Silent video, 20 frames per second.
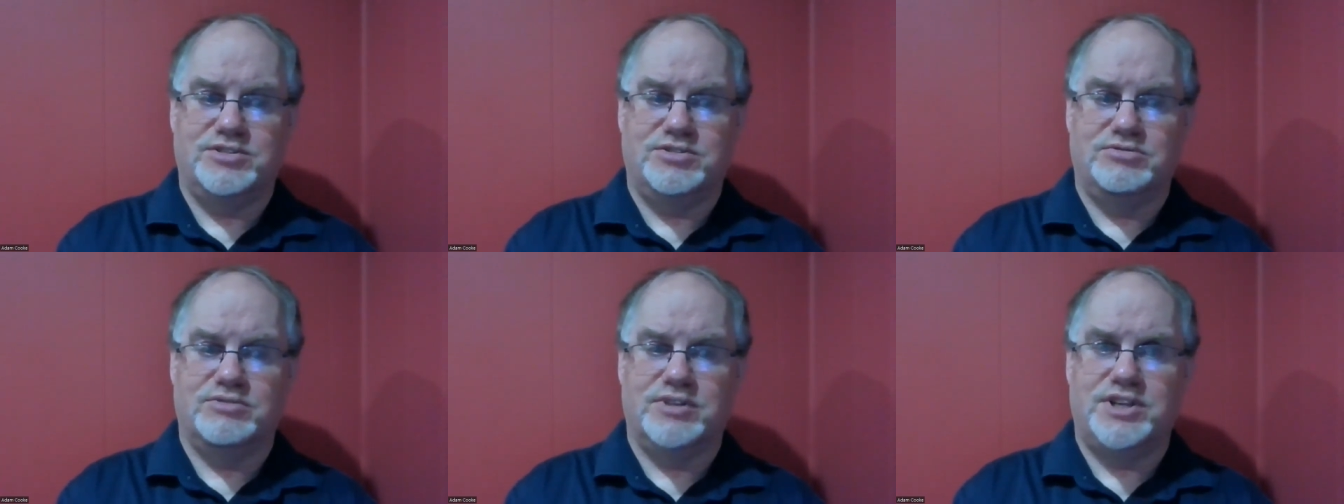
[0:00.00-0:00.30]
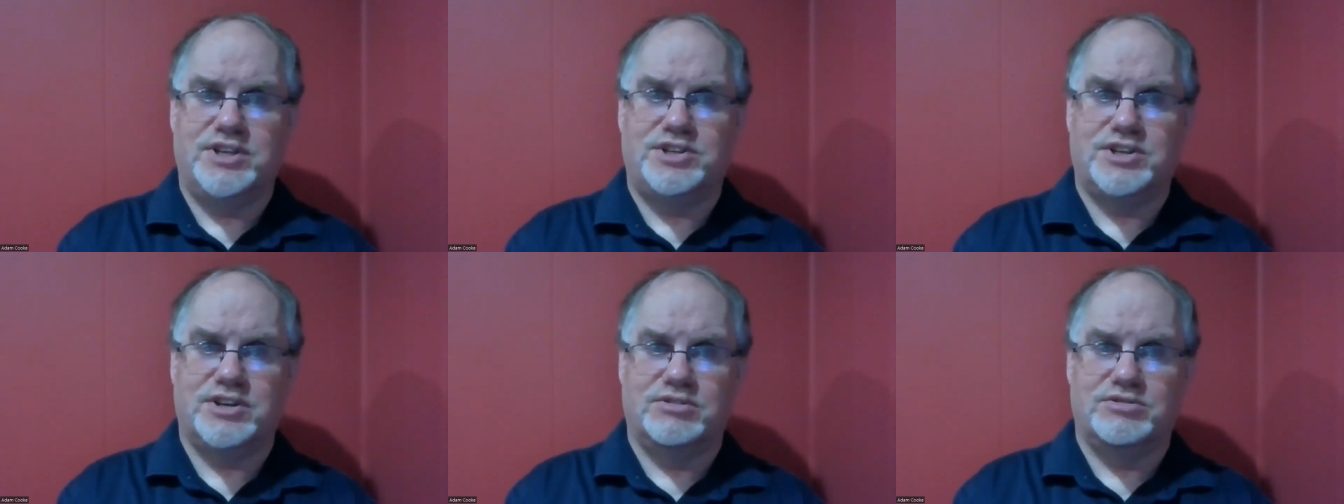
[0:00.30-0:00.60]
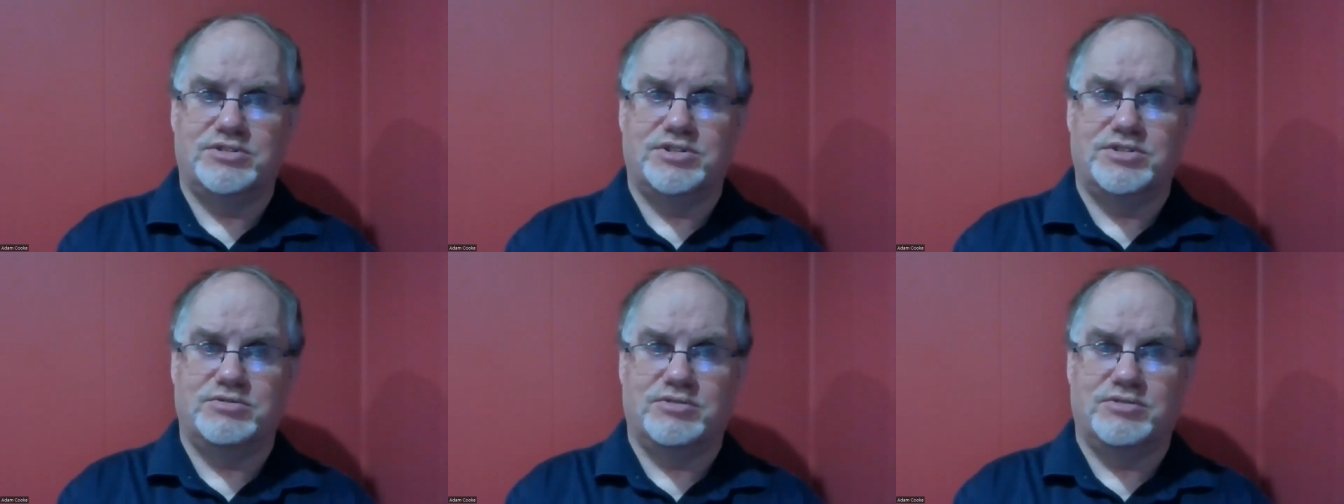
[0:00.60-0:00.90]
to reach
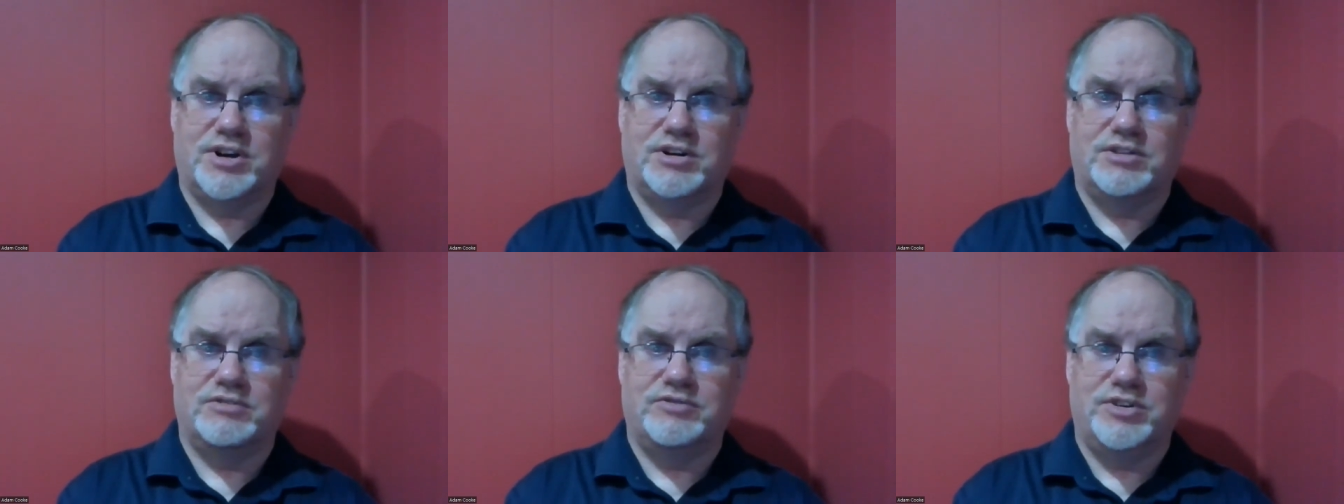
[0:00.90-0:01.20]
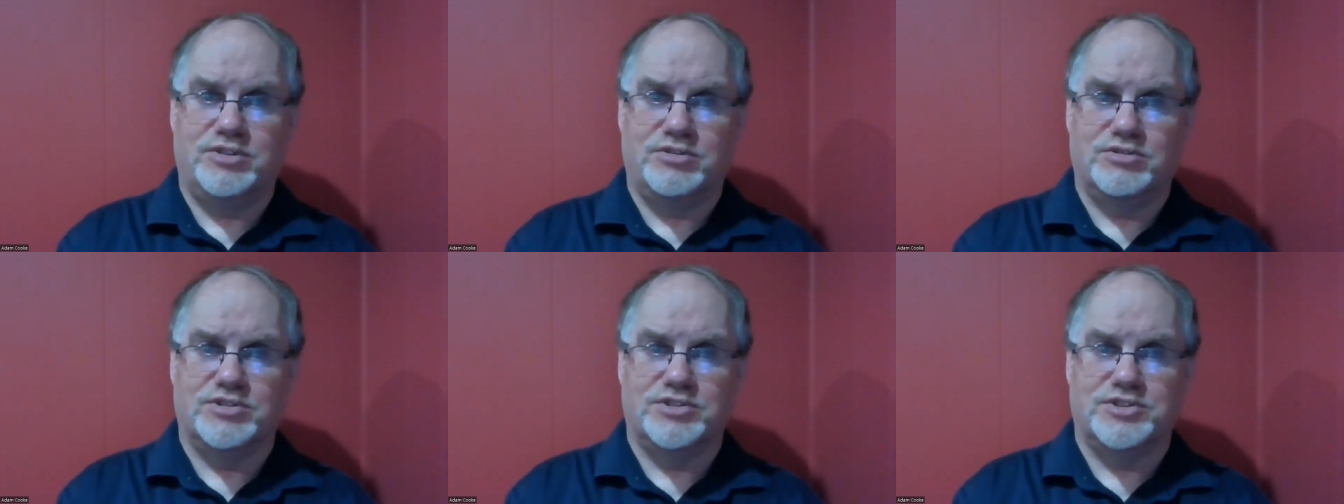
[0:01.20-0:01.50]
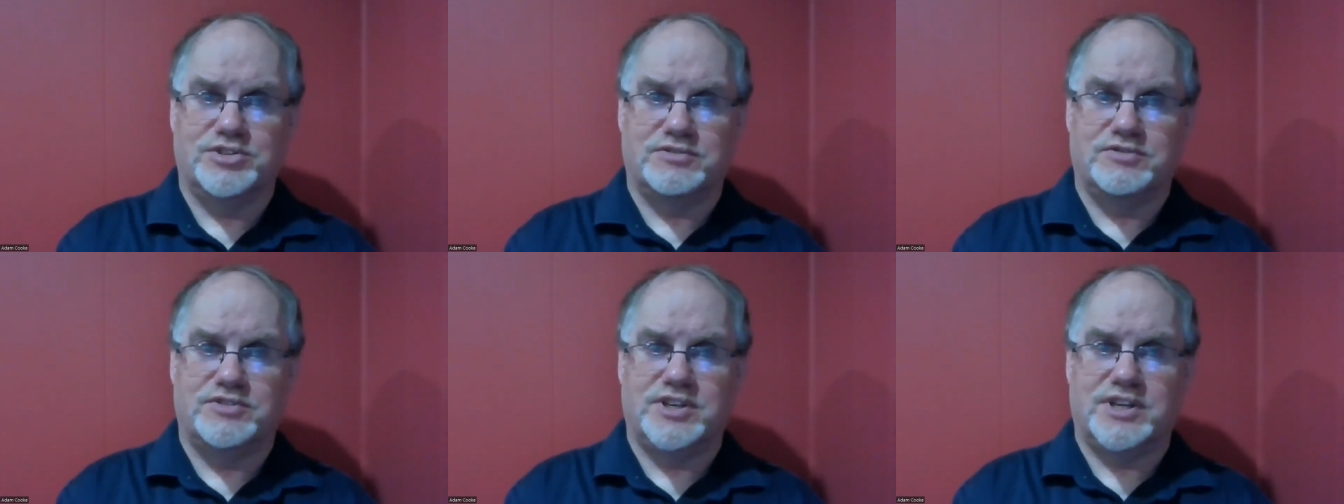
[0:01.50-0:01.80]
out to our
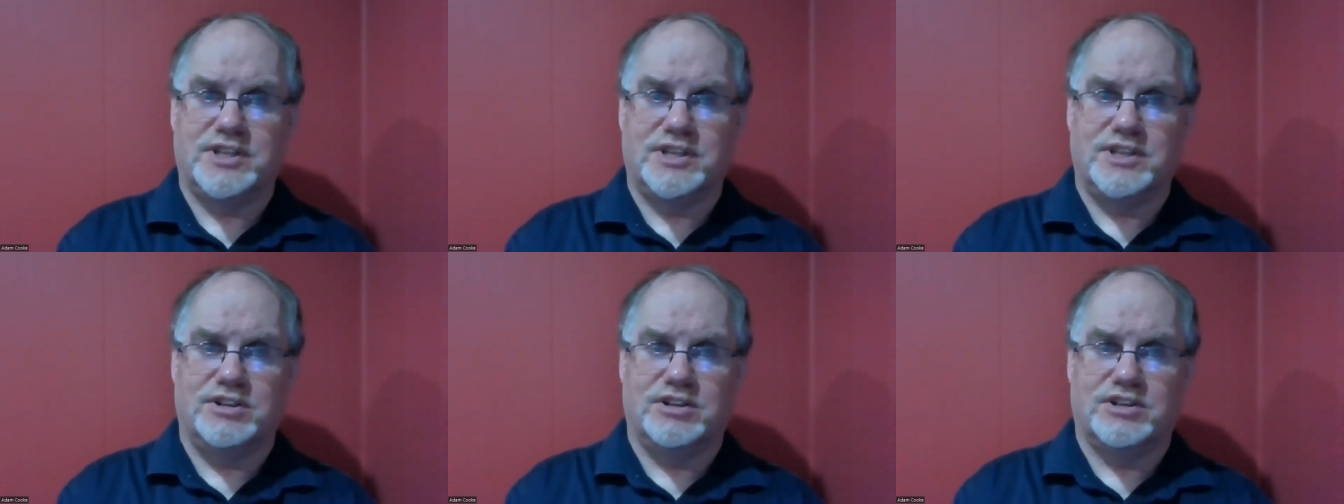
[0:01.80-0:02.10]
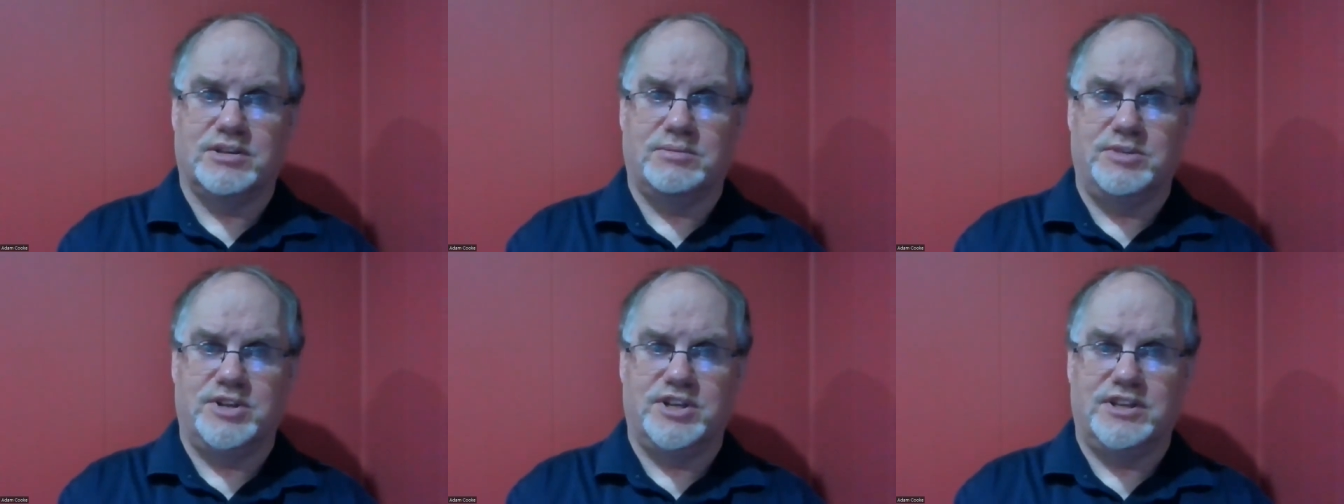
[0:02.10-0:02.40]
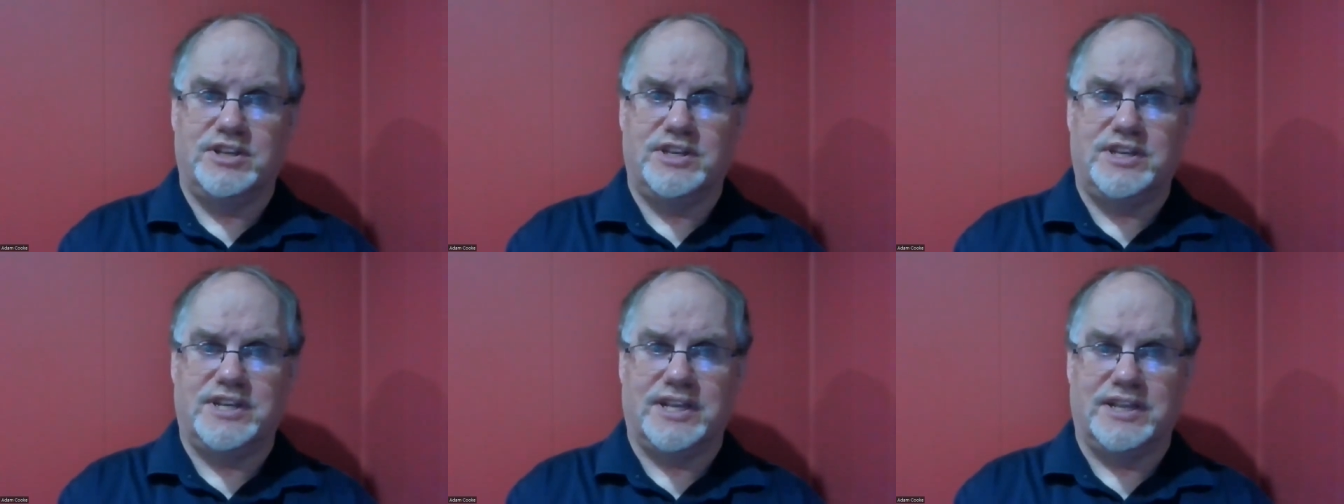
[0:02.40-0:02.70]
viewers of Telile
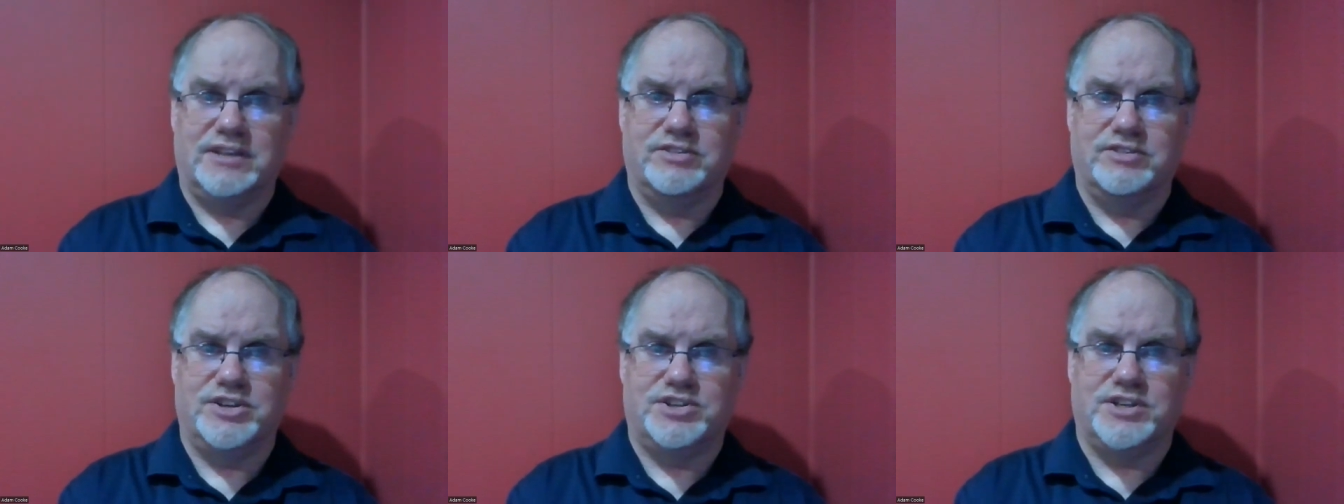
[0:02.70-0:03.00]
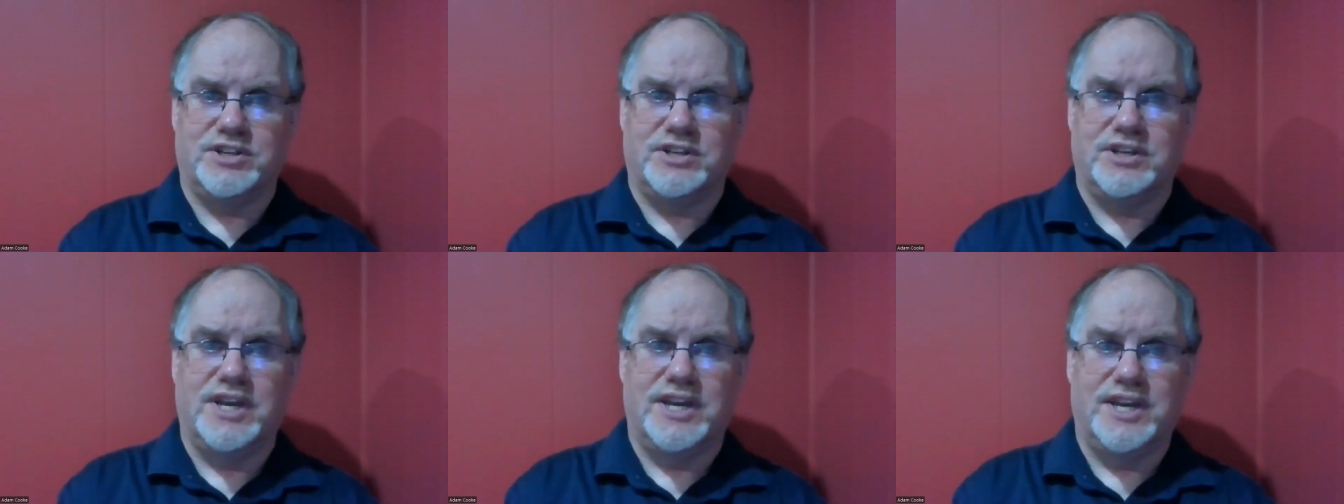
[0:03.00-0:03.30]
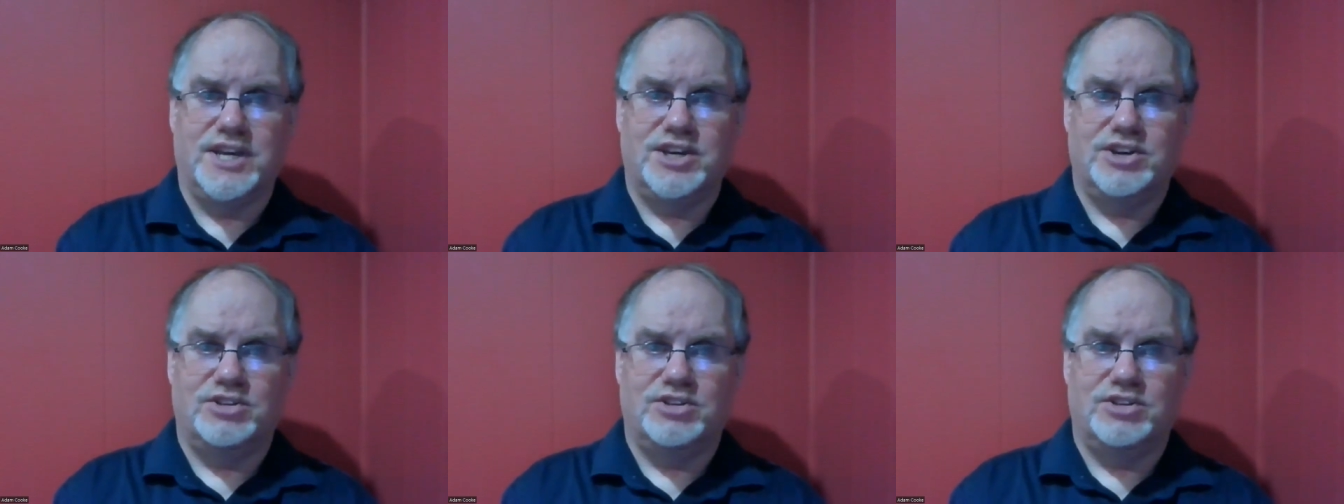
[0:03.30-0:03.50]
Community Television